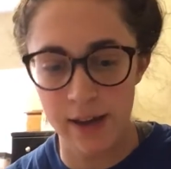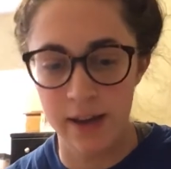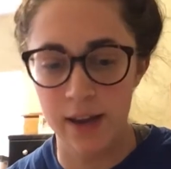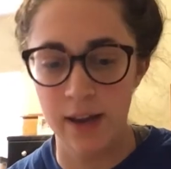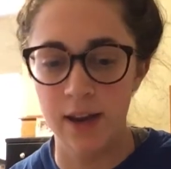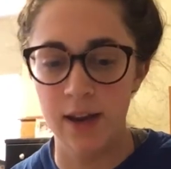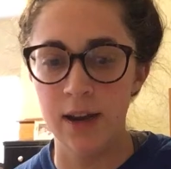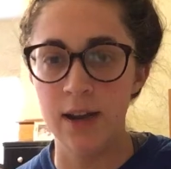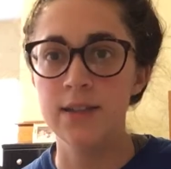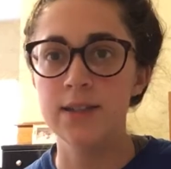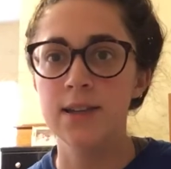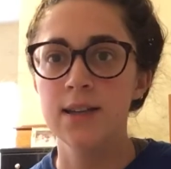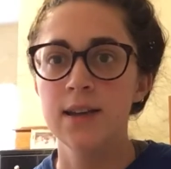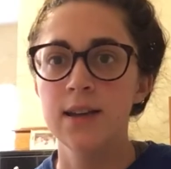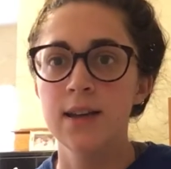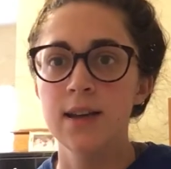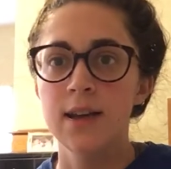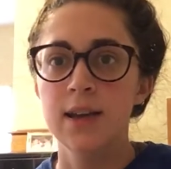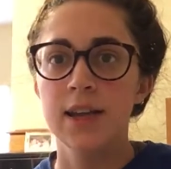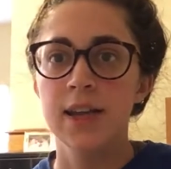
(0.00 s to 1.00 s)
It
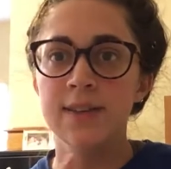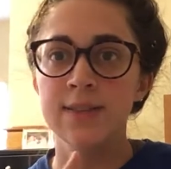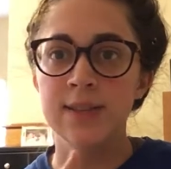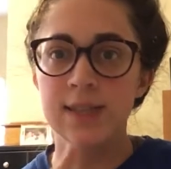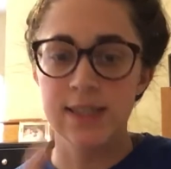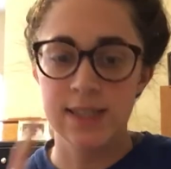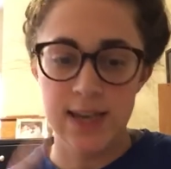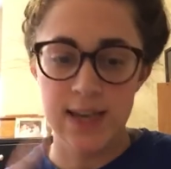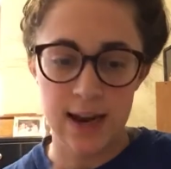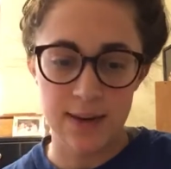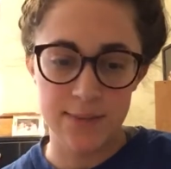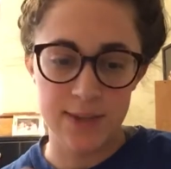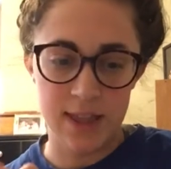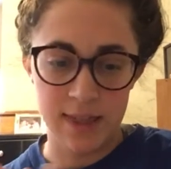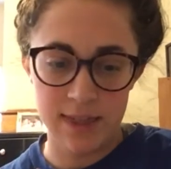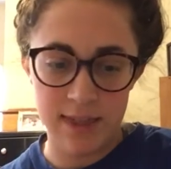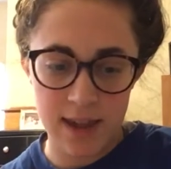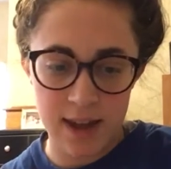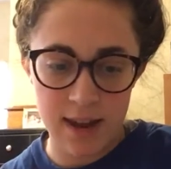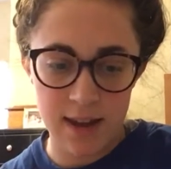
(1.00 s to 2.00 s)
gives us time to
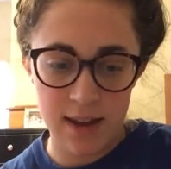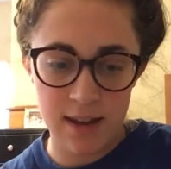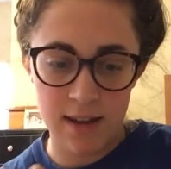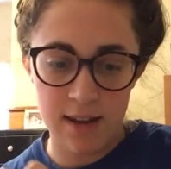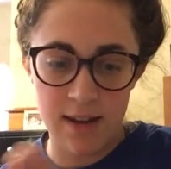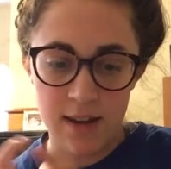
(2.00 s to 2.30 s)
think,